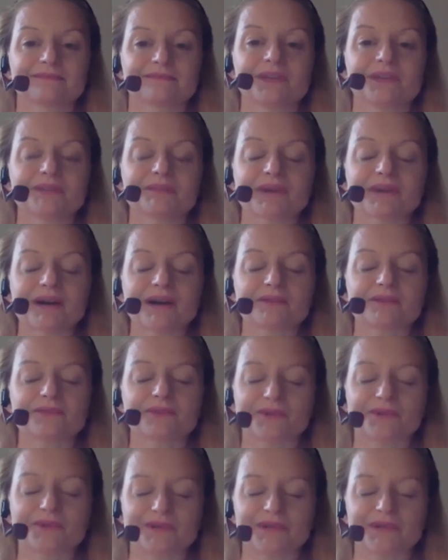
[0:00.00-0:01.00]
we can bow
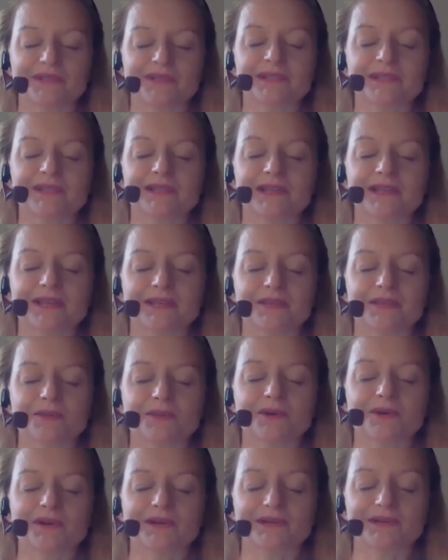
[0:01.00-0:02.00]
forward, sealing
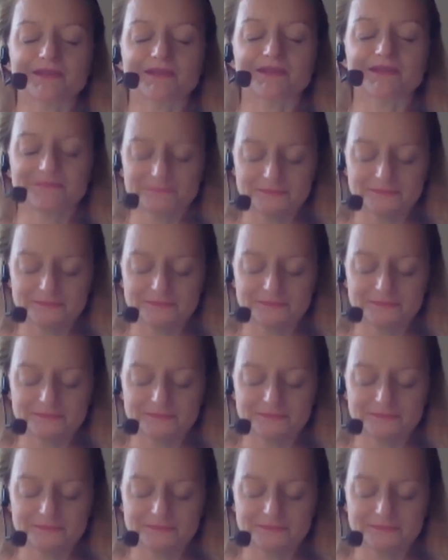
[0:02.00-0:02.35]
in the work.